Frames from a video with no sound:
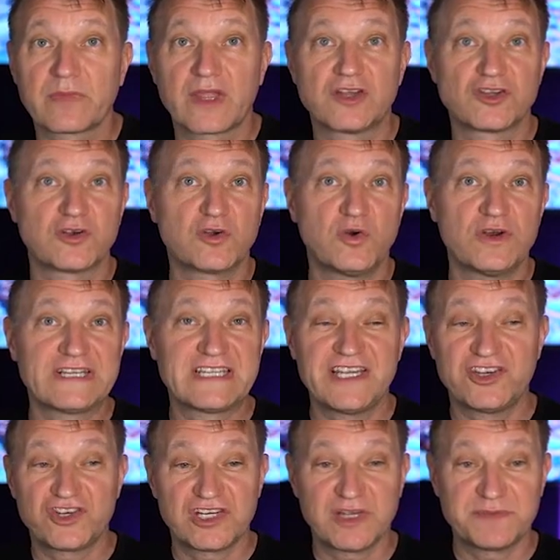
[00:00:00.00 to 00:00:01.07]
So of course
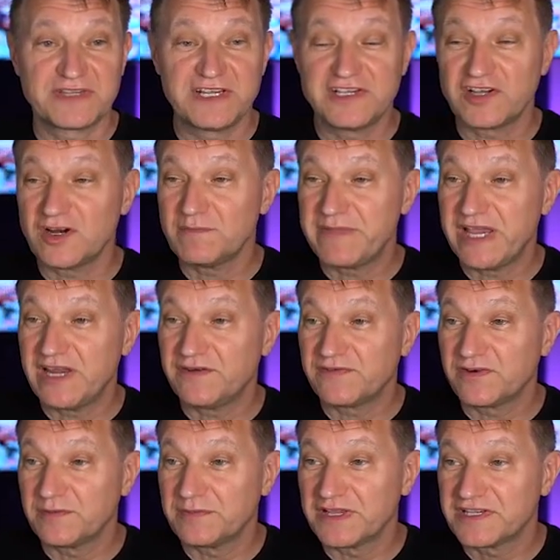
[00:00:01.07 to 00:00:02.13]
these chips, these are made
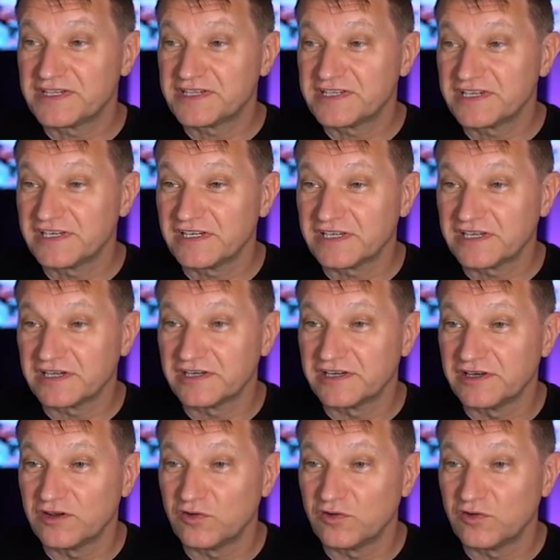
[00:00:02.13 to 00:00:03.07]
from silicon,